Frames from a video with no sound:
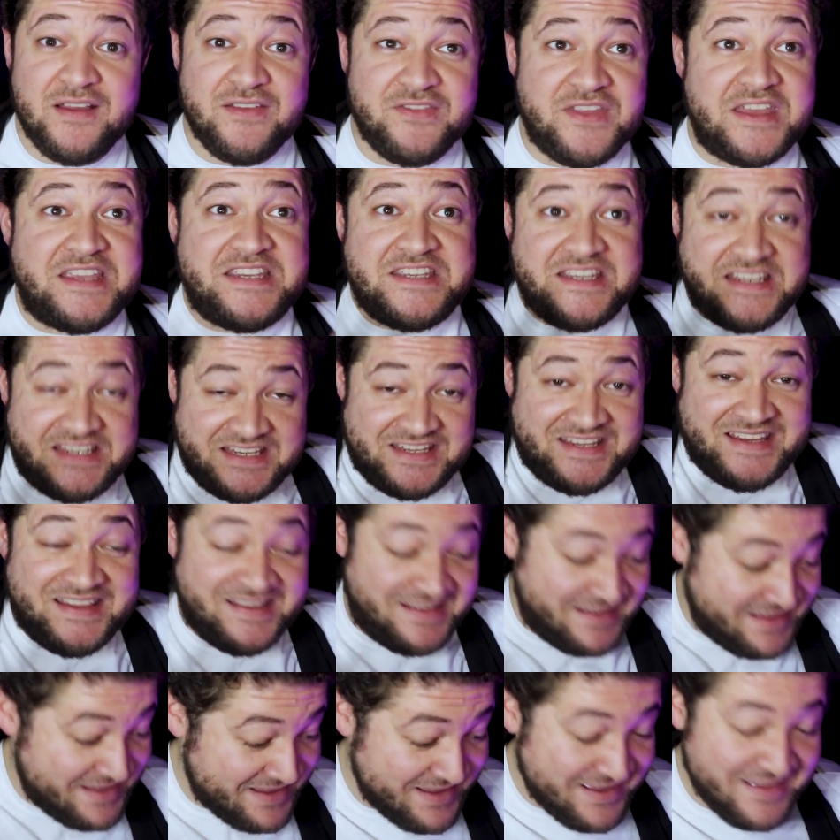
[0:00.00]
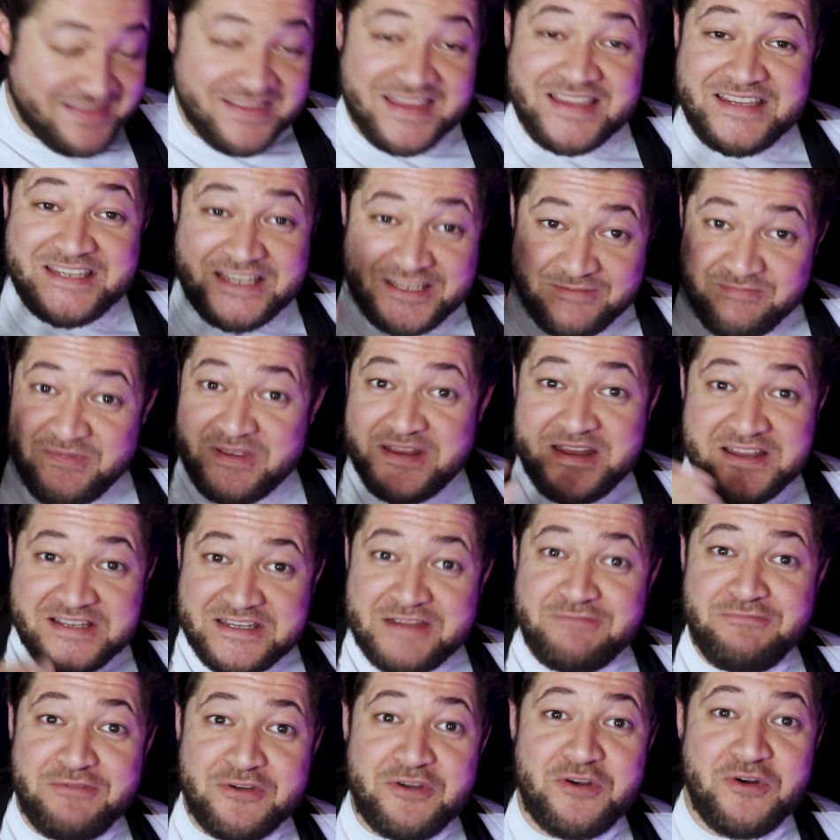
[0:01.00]
This has been a
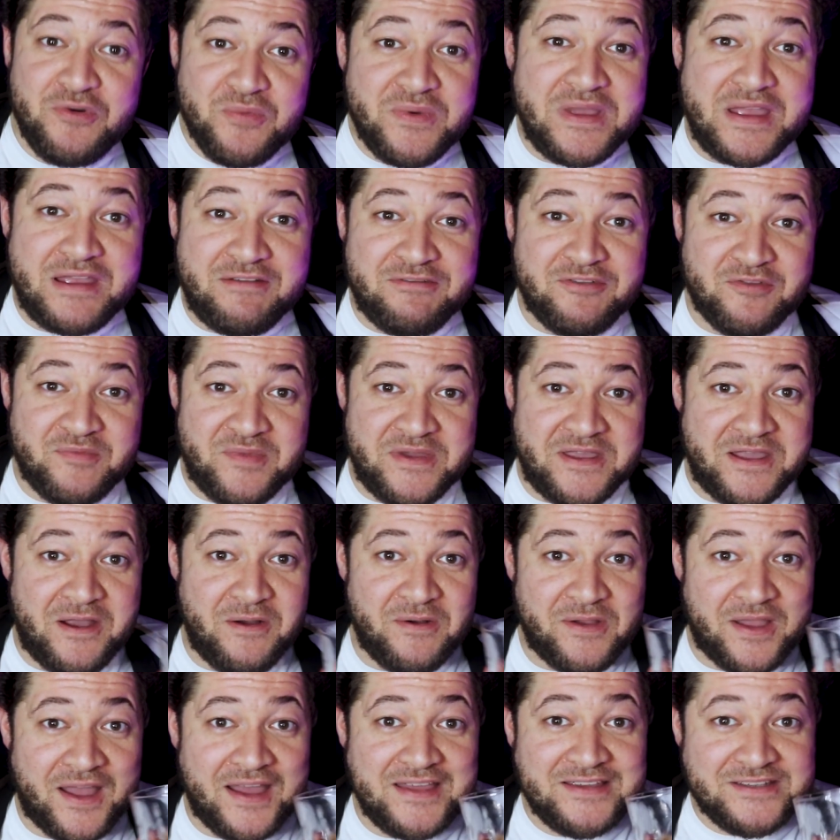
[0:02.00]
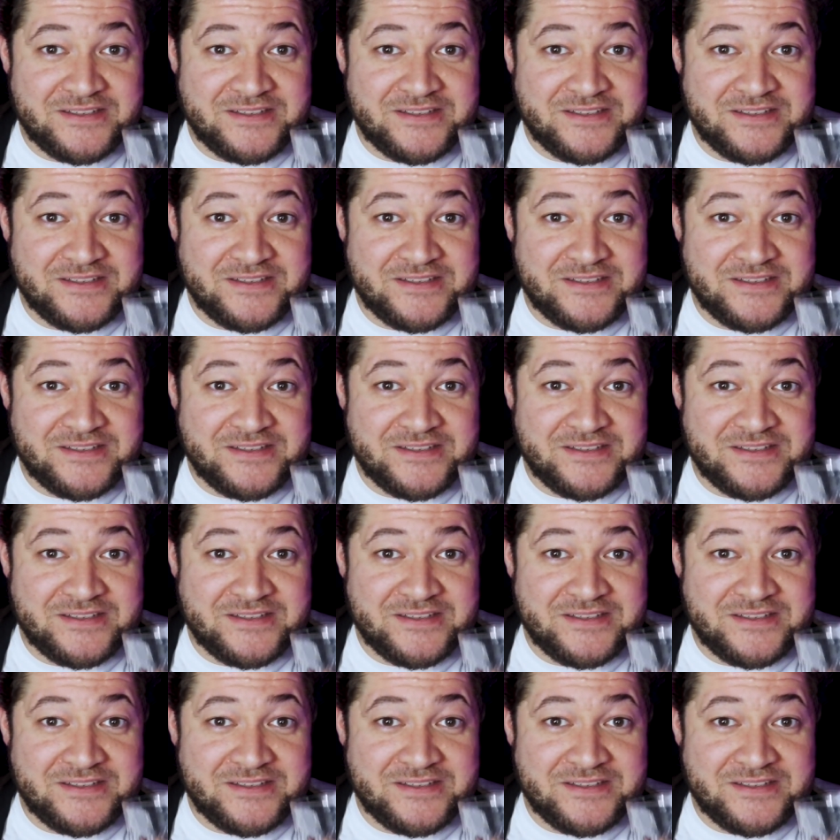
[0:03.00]
difficult week for me, okay?